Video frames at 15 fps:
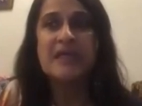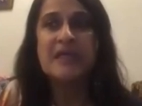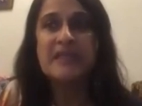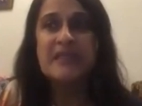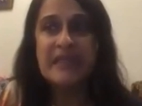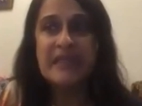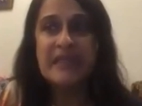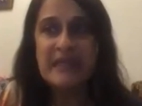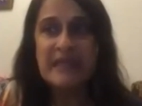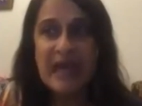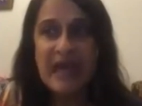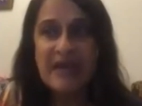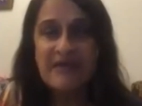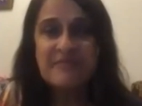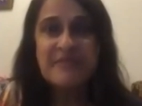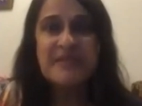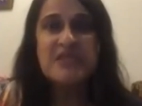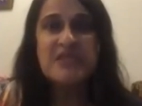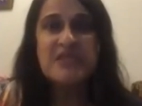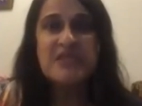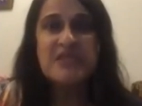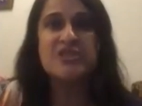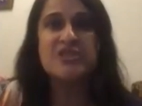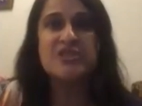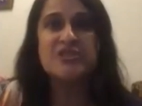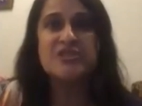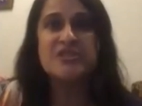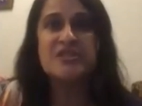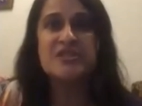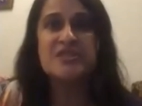there have been
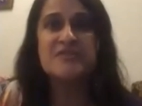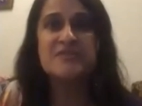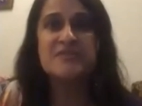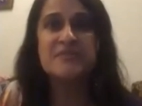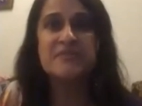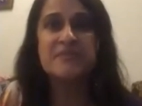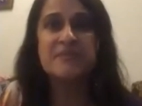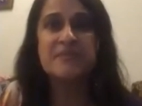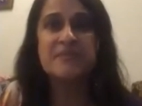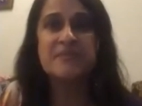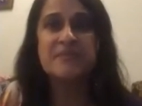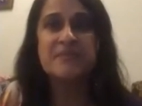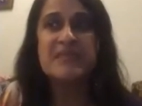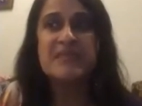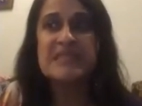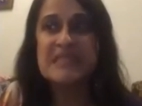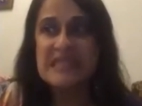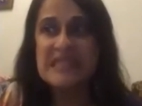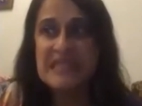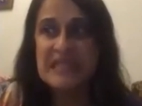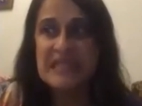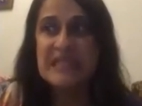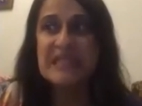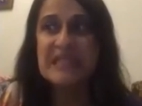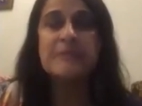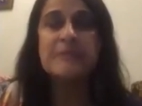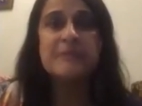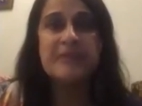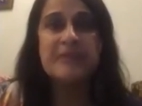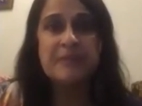changes seen in
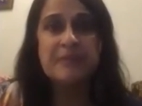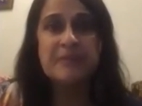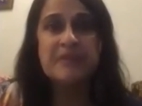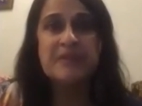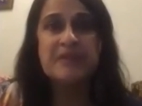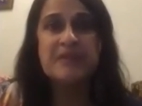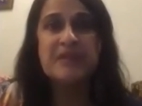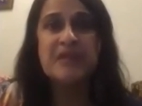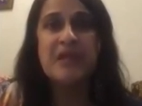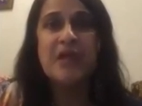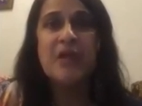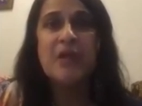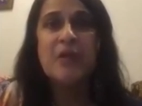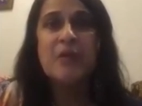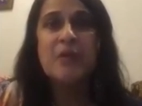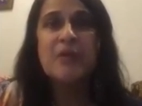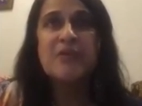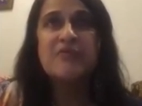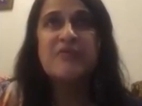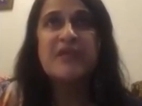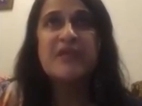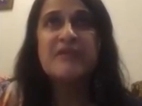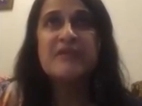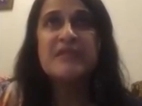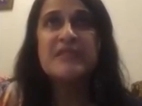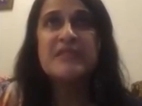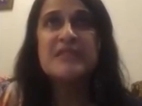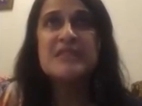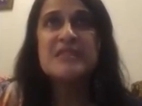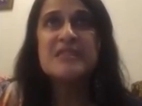people with
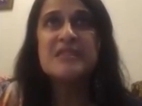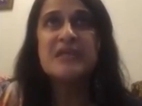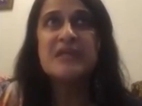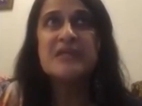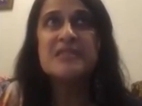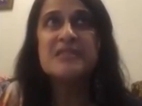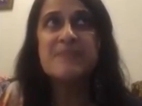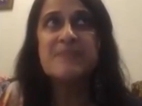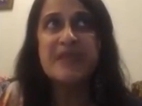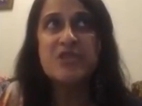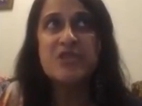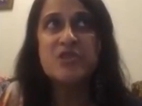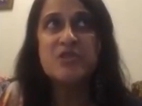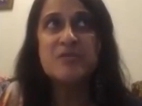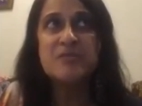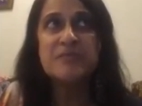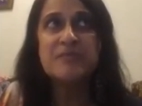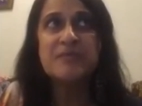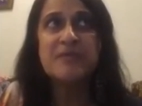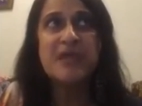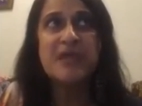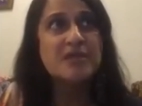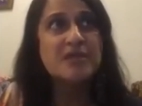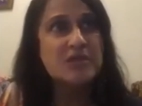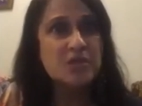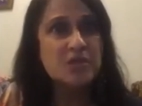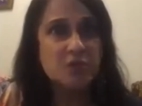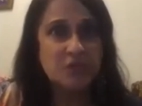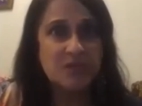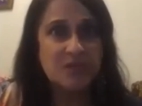various spectrum
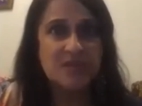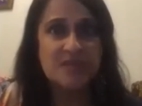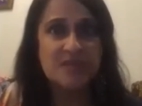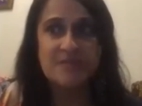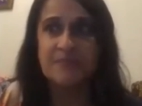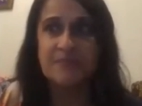disorders.